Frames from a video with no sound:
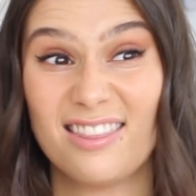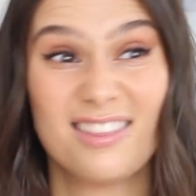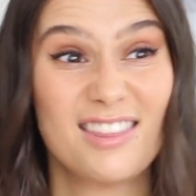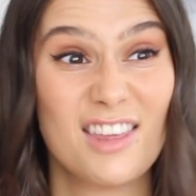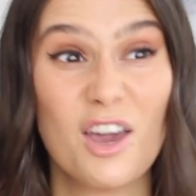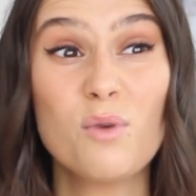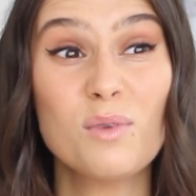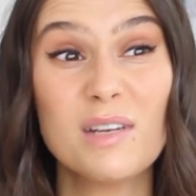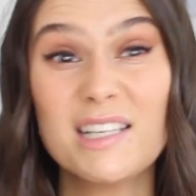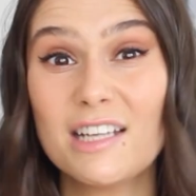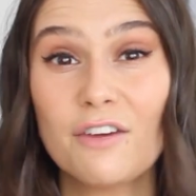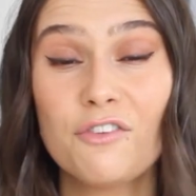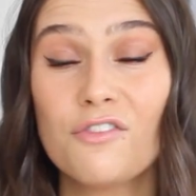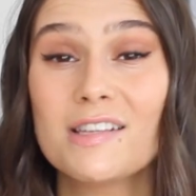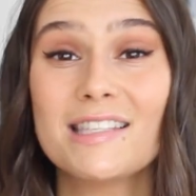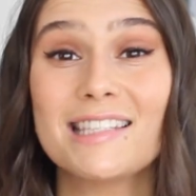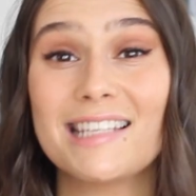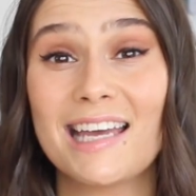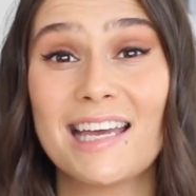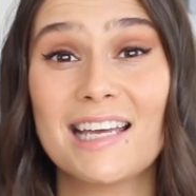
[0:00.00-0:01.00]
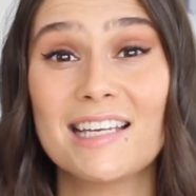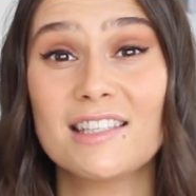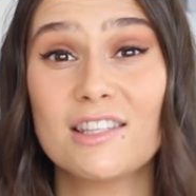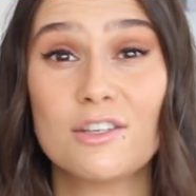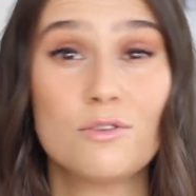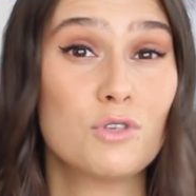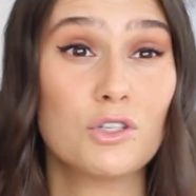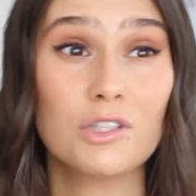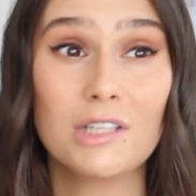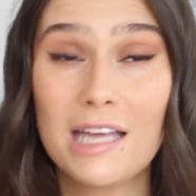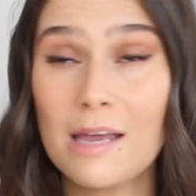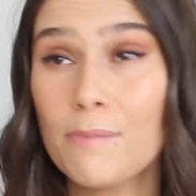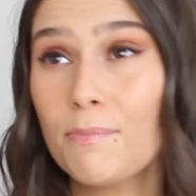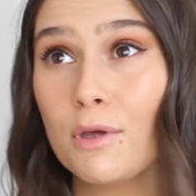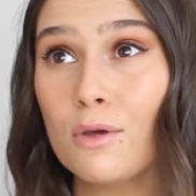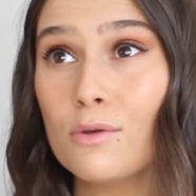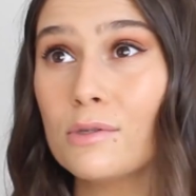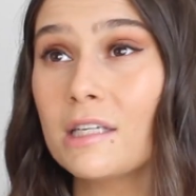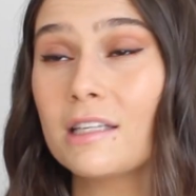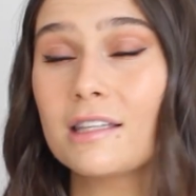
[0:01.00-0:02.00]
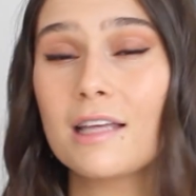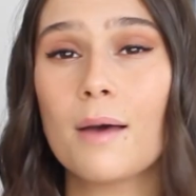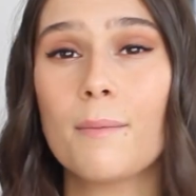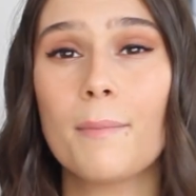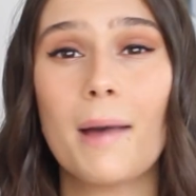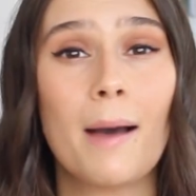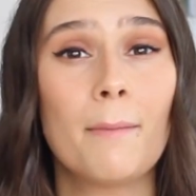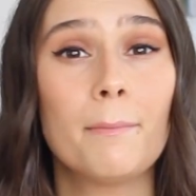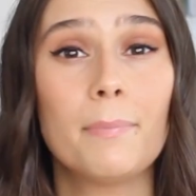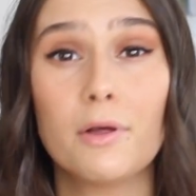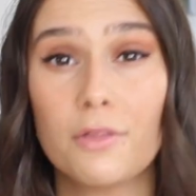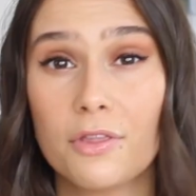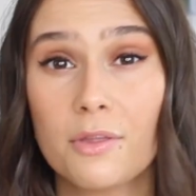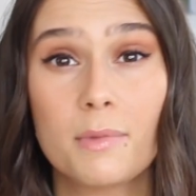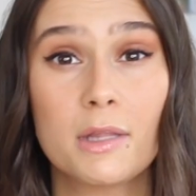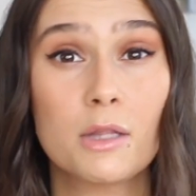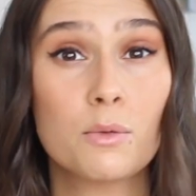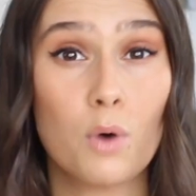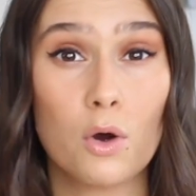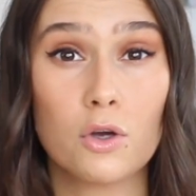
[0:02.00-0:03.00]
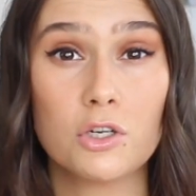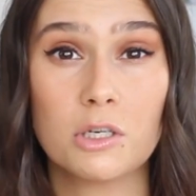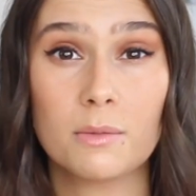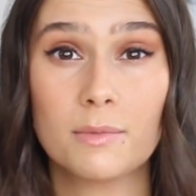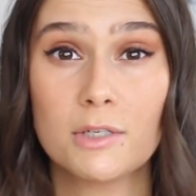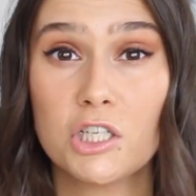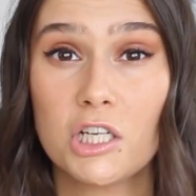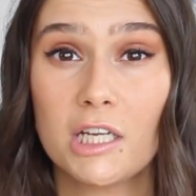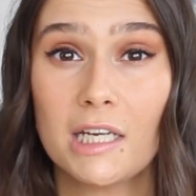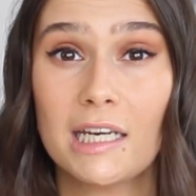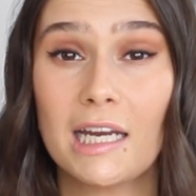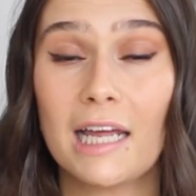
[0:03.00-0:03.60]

the only difference is you just keep using them and put them in the washing machine.